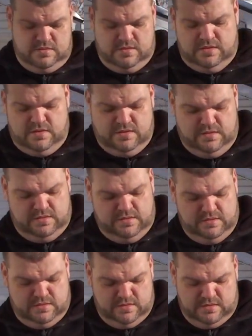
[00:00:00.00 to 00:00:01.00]
And
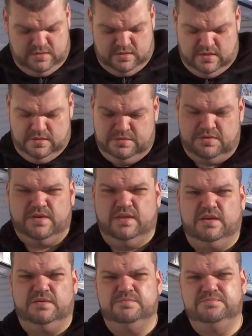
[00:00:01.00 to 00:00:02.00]
it keeps
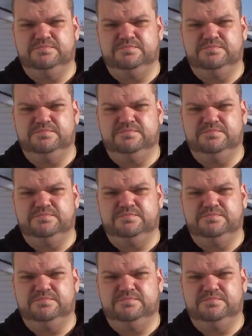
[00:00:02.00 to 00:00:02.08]
running.